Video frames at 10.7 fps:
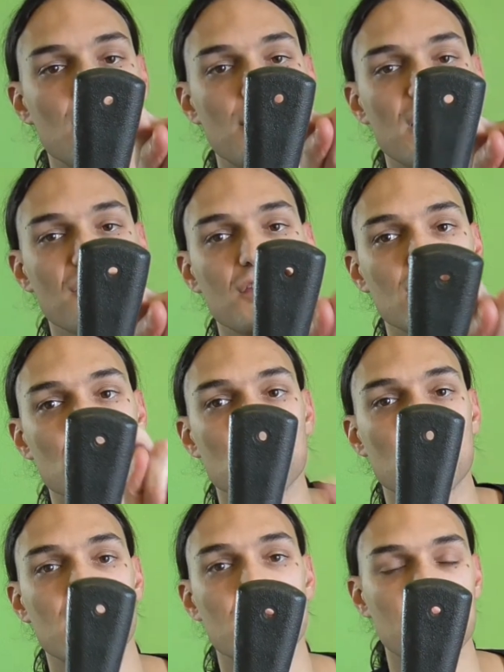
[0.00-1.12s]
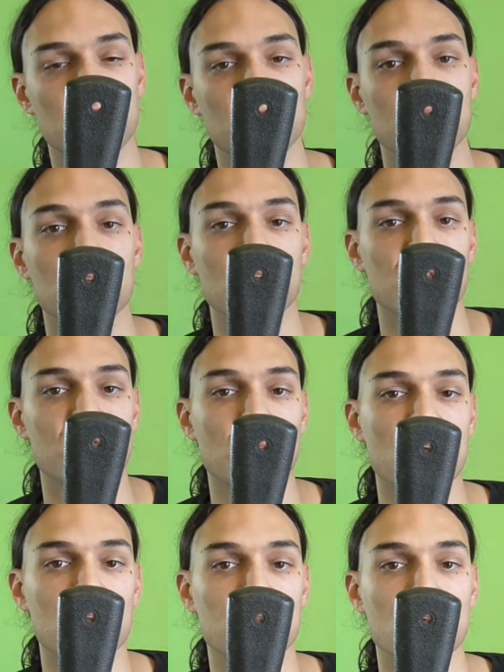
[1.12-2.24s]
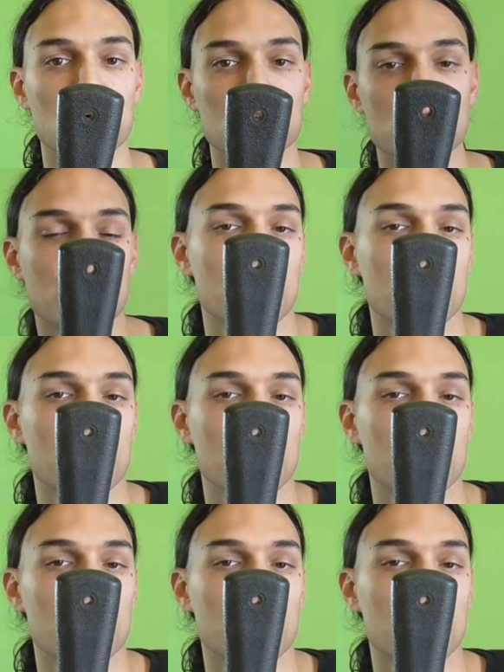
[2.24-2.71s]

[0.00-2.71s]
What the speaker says: pass, you know, some kind of cordon,